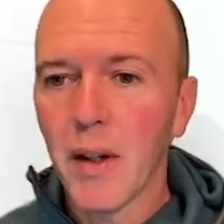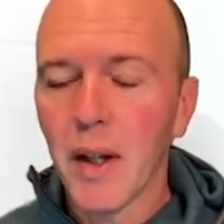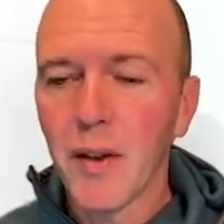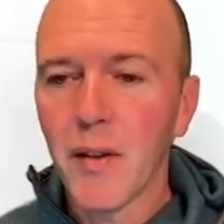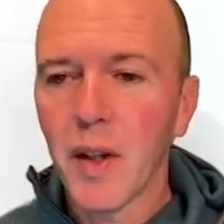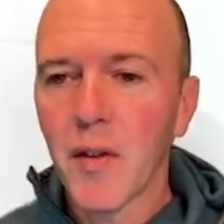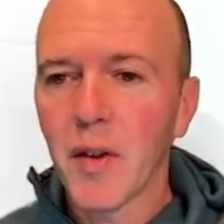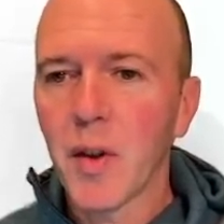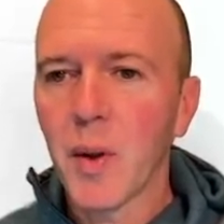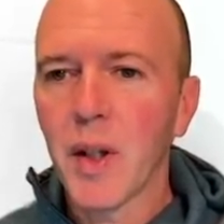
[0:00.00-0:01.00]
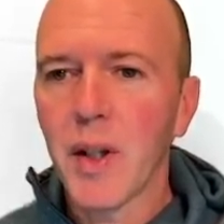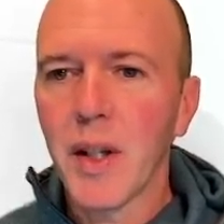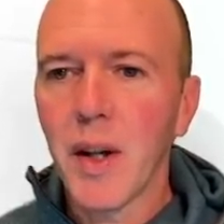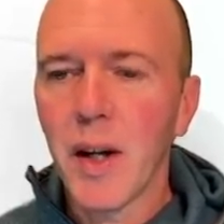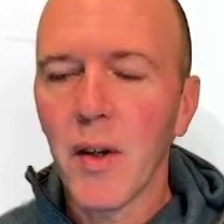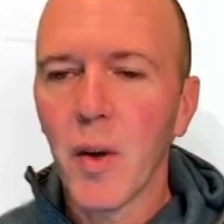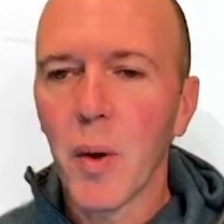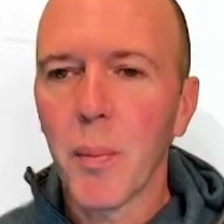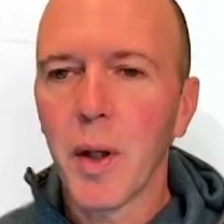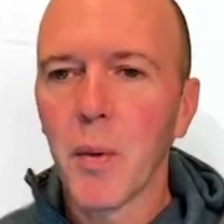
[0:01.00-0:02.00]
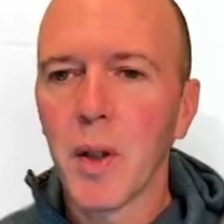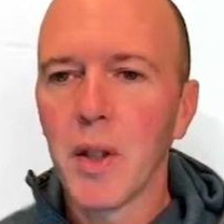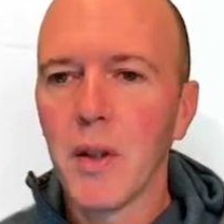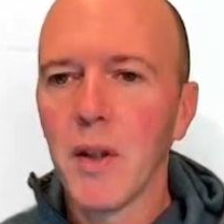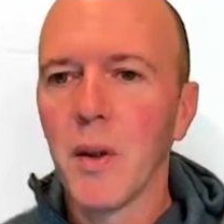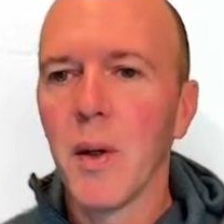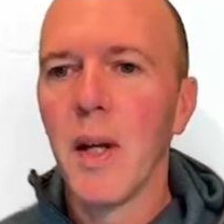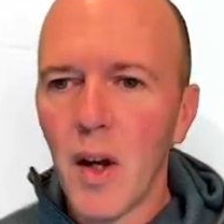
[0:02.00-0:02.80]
Lots of stuff is going on here. I don't know what player one should do.